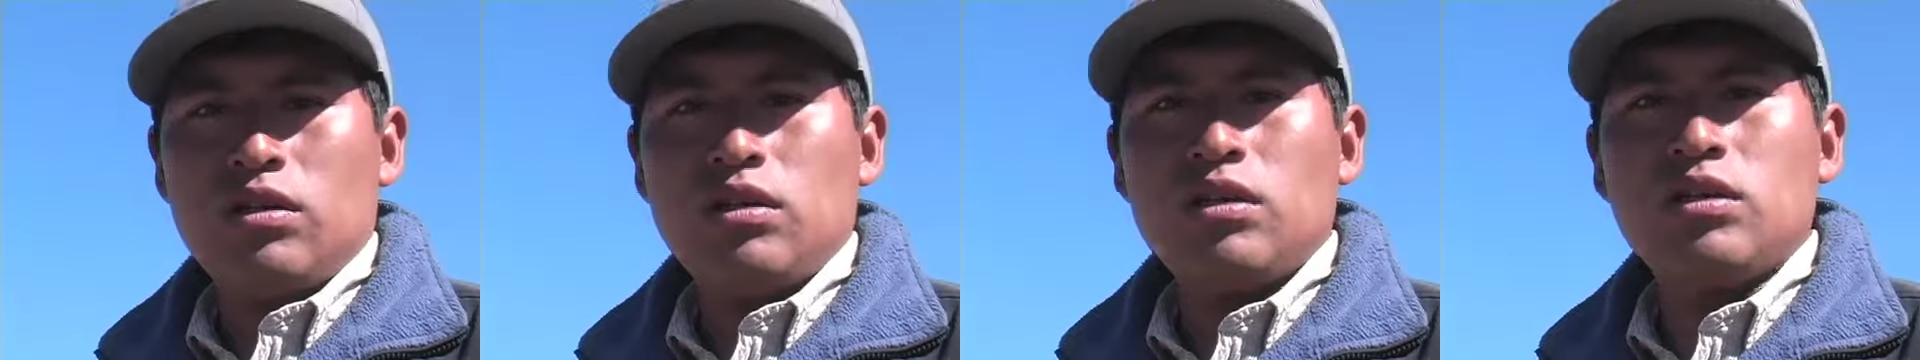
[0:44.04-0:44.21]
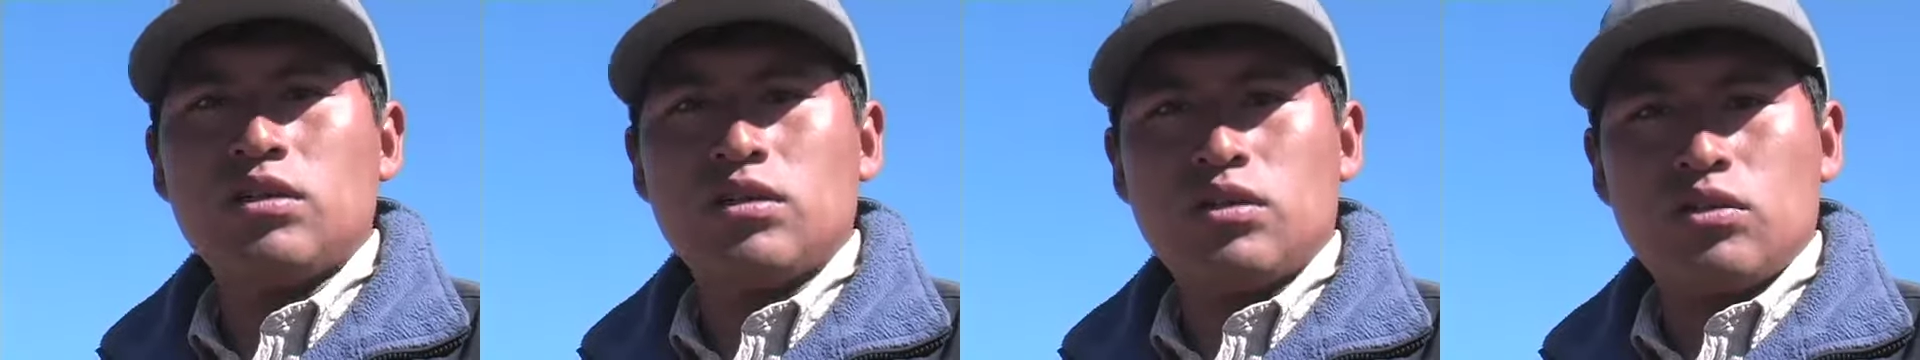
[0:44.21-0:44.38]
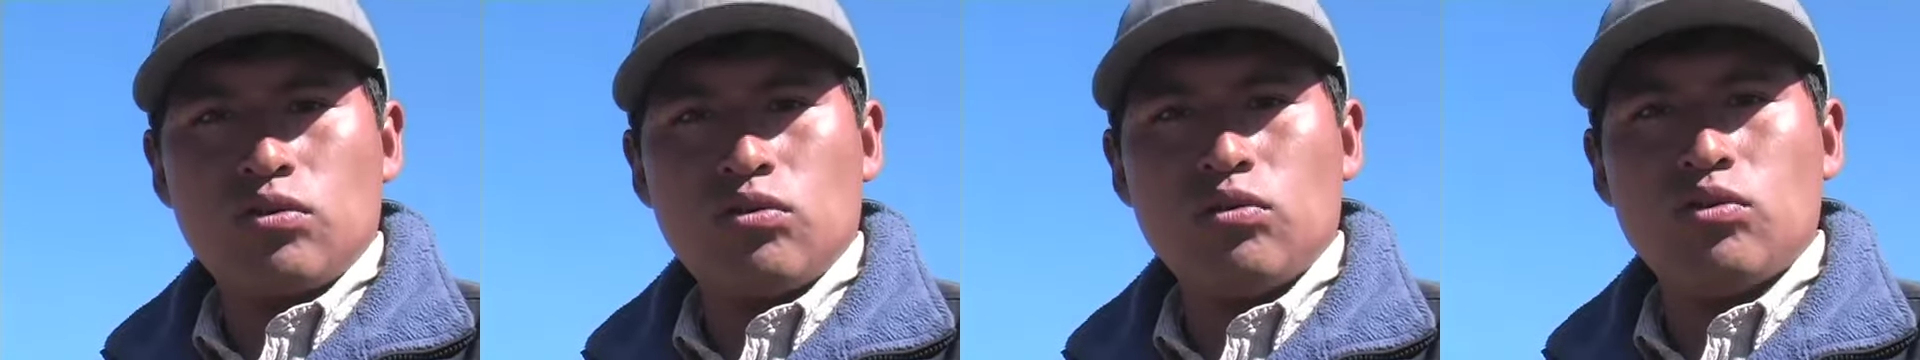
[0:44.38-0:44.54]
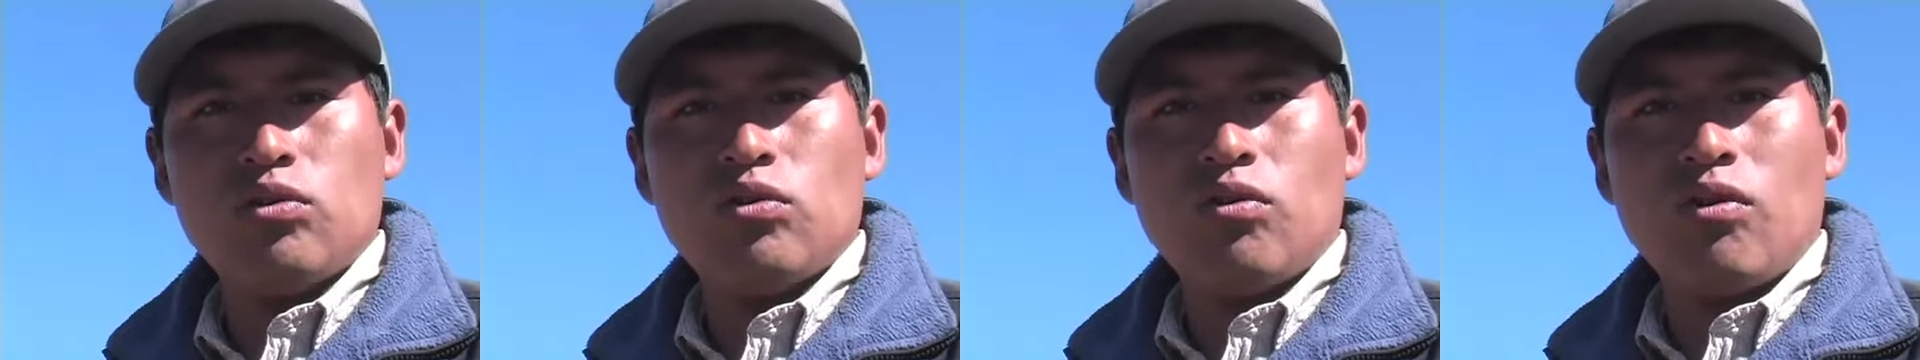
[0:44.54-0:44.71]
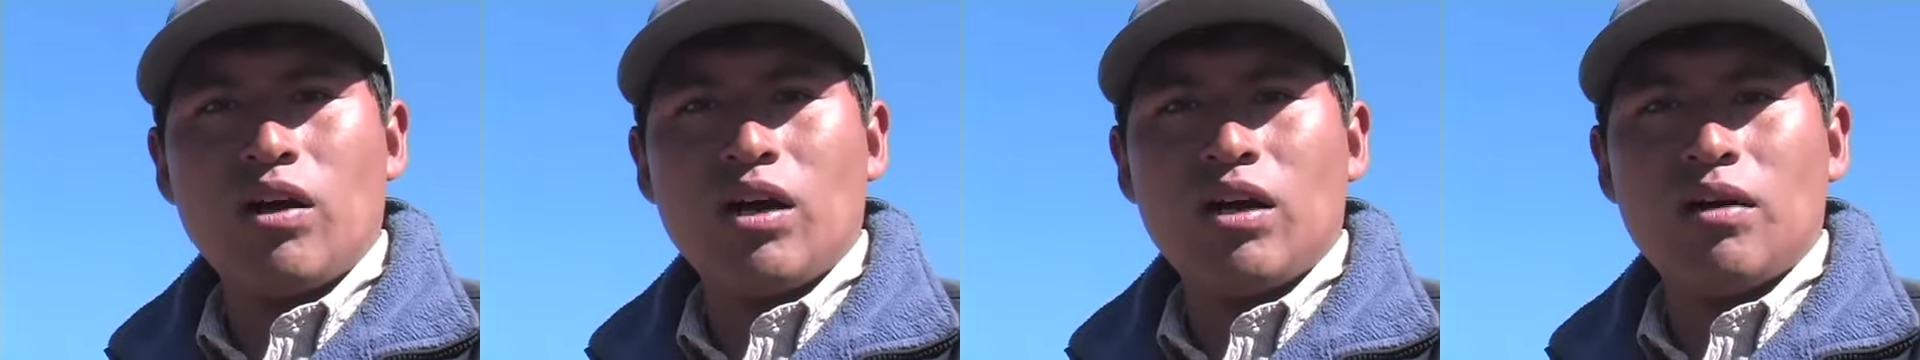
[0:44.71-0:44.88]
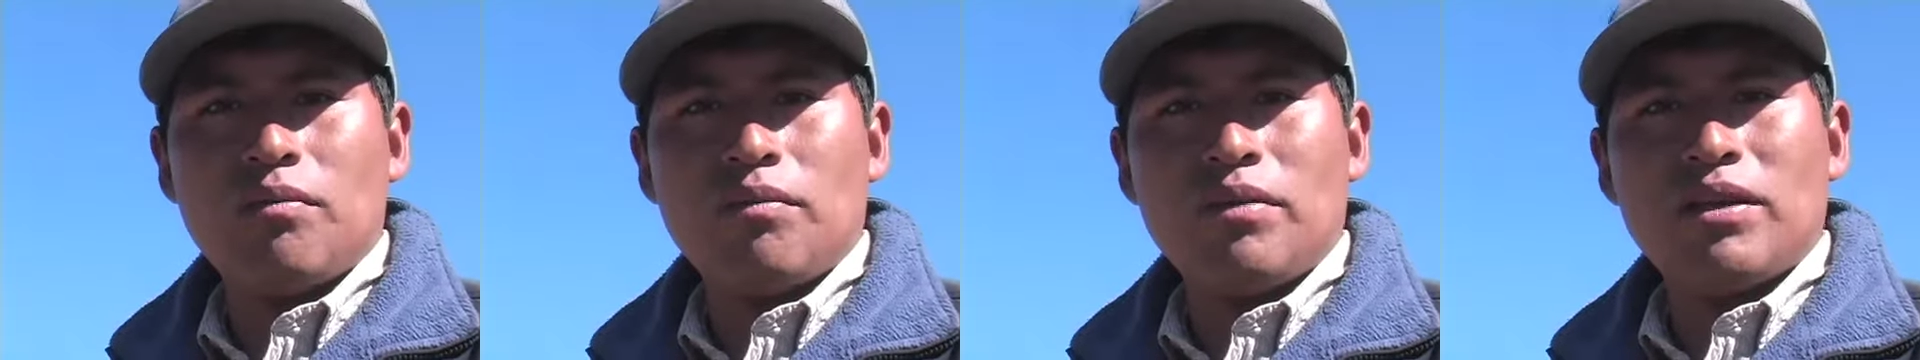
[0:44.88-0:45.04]
is who you
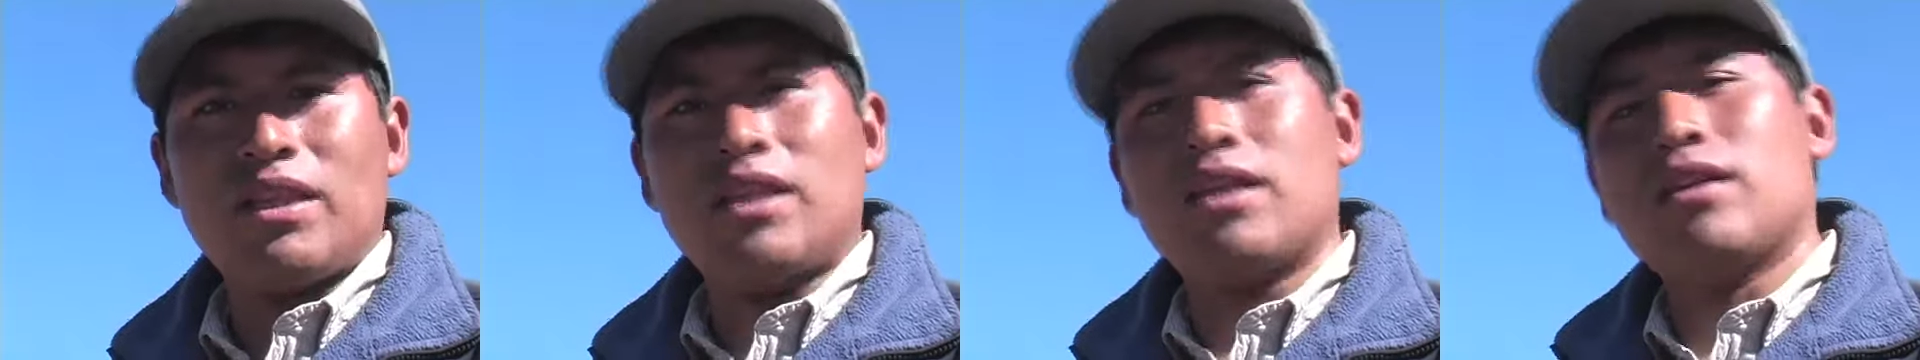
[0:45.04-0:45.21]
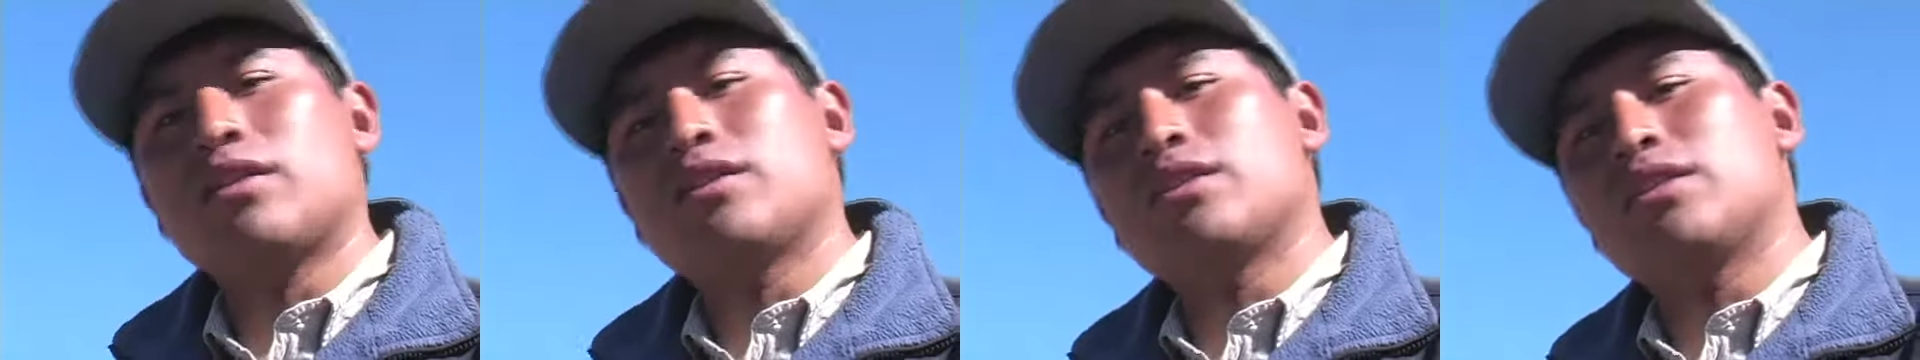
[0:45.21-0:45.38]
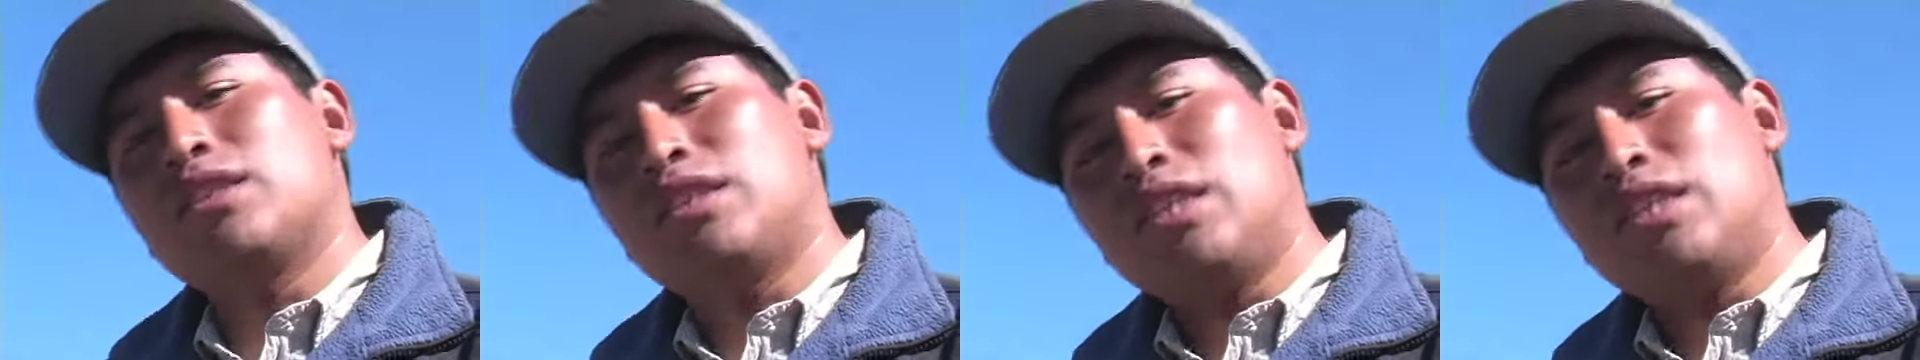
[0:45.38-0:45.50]
are, but there's